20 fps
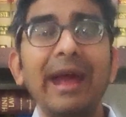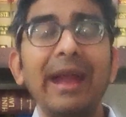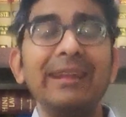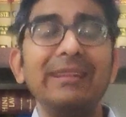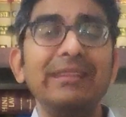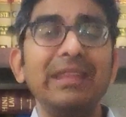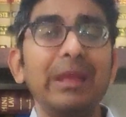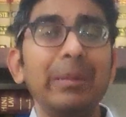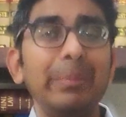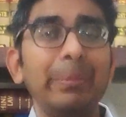
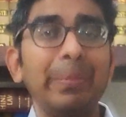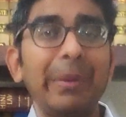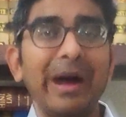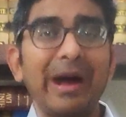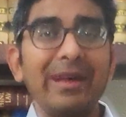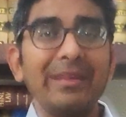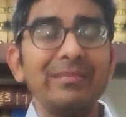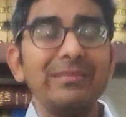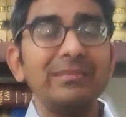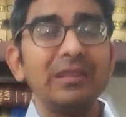and they
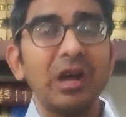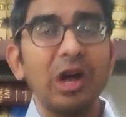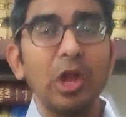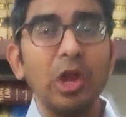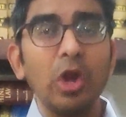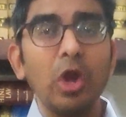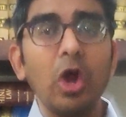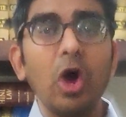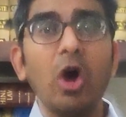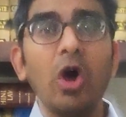passed
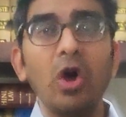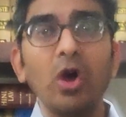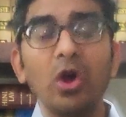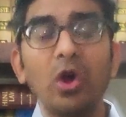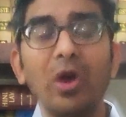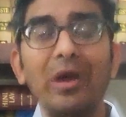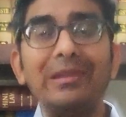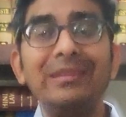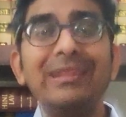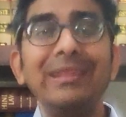a law
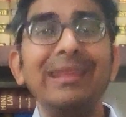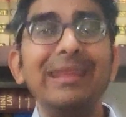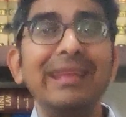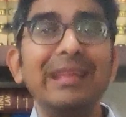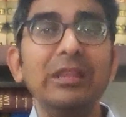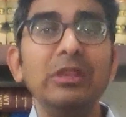called the